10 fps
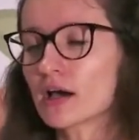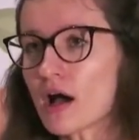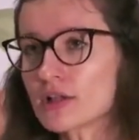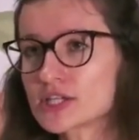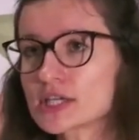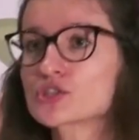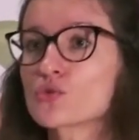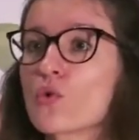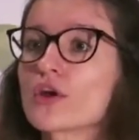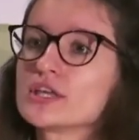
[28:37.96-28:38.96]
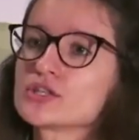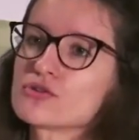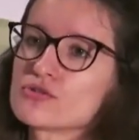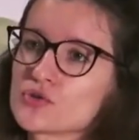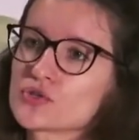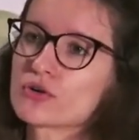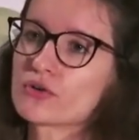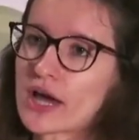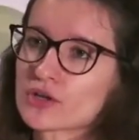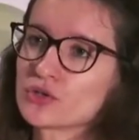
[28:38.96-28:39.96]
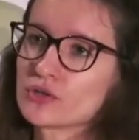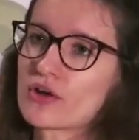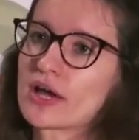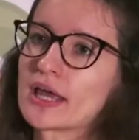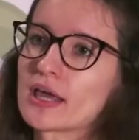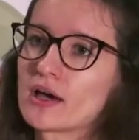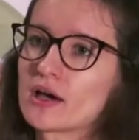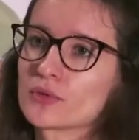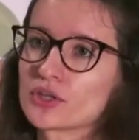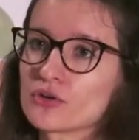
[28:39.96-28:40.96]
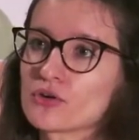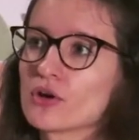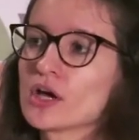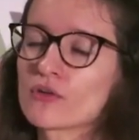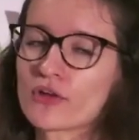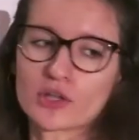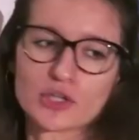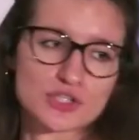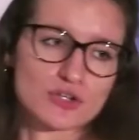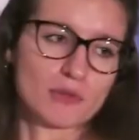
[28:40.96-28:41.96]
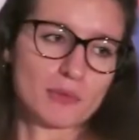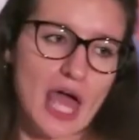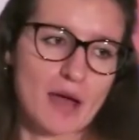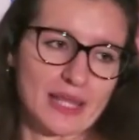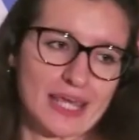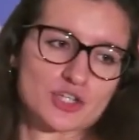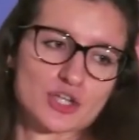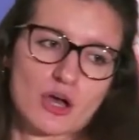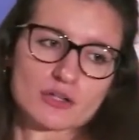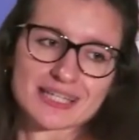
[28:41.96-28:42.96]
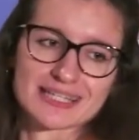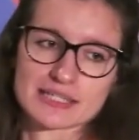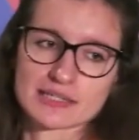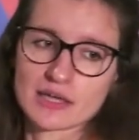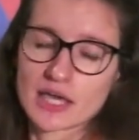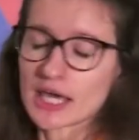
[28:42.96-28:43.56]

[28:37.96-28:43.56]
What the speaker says: context, or is your user actually running within your regular installable application context?